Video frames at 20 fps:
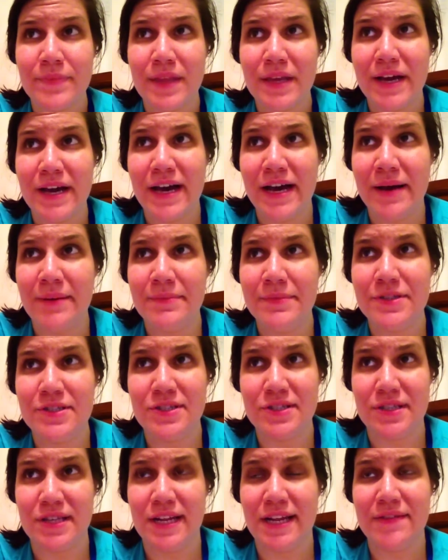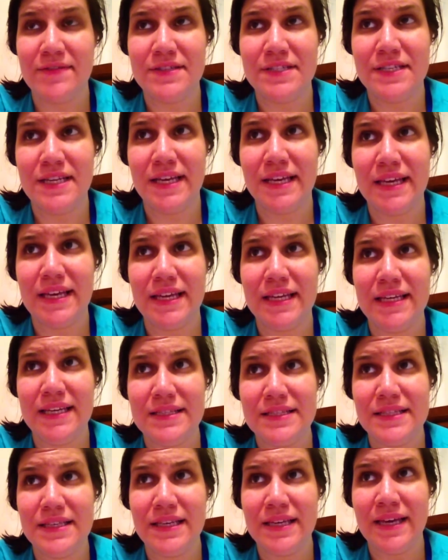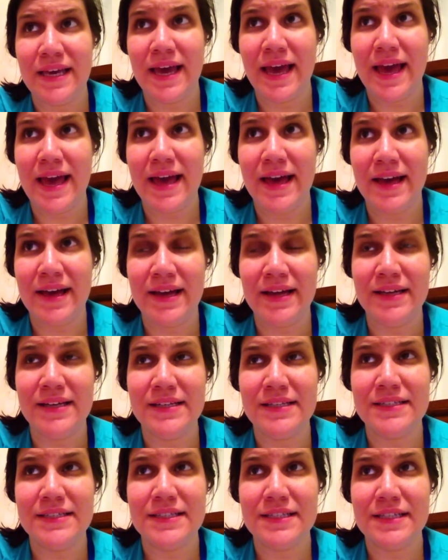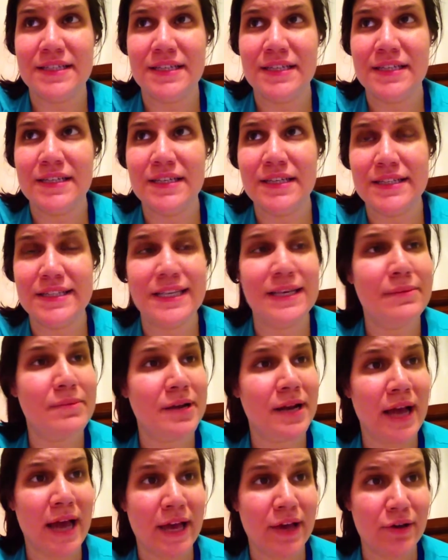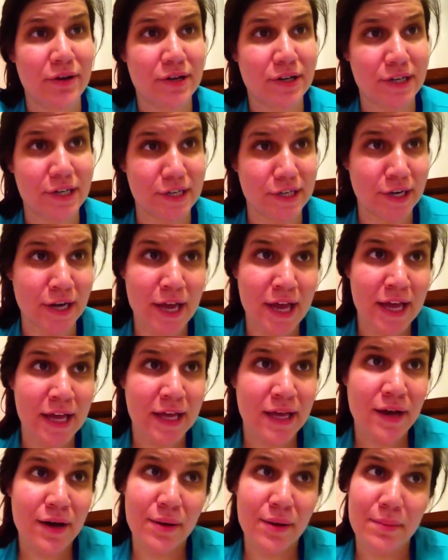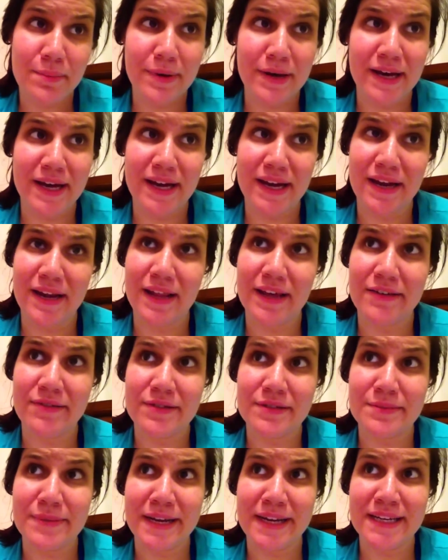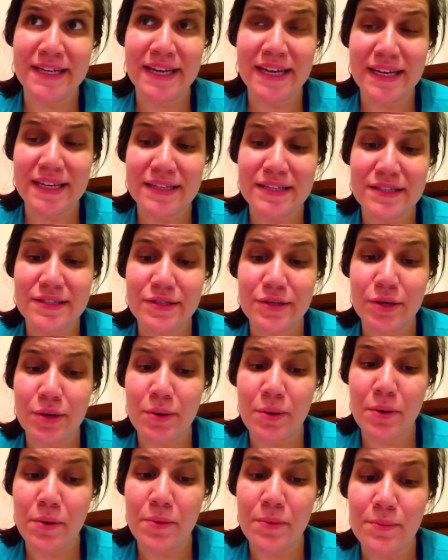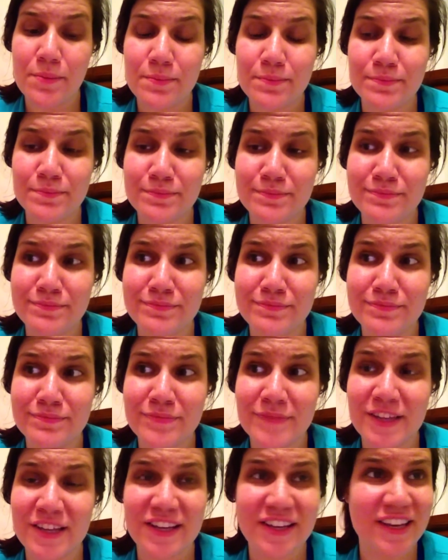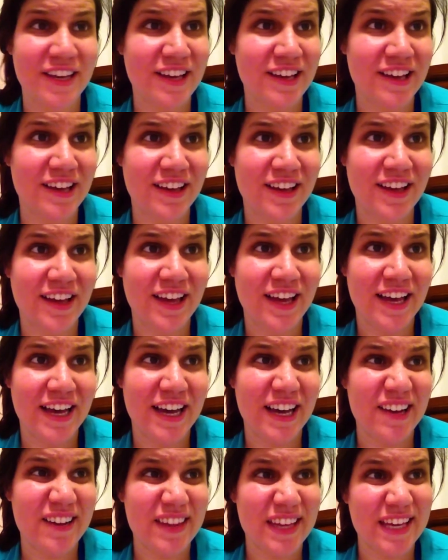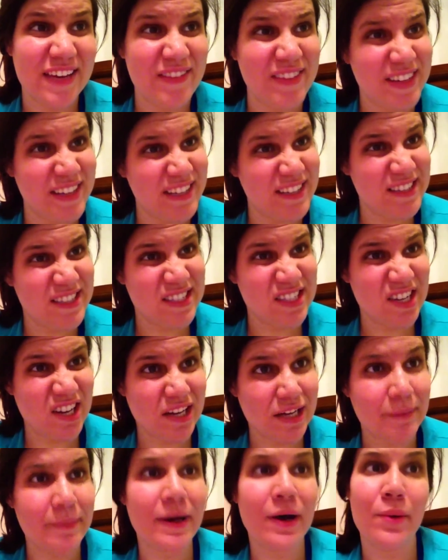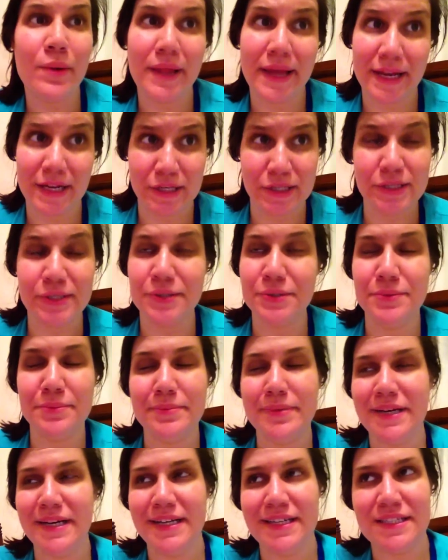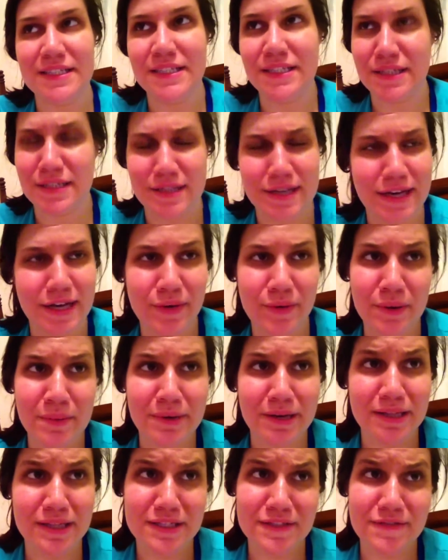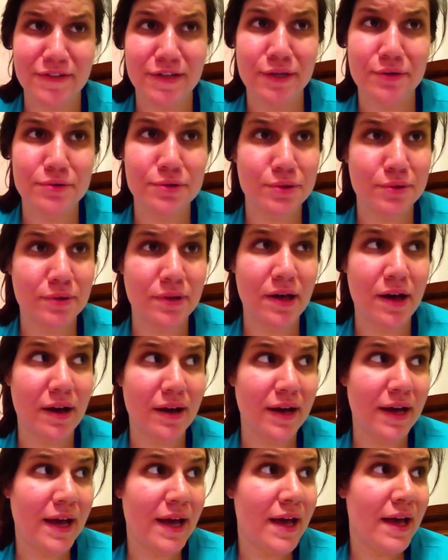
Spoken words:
is just gonna have to take it easy and just keep an eye on her. But that was my day, so yeah. I don't think I have anything else to talk about. Well, I do, but I don't want to make this video too long.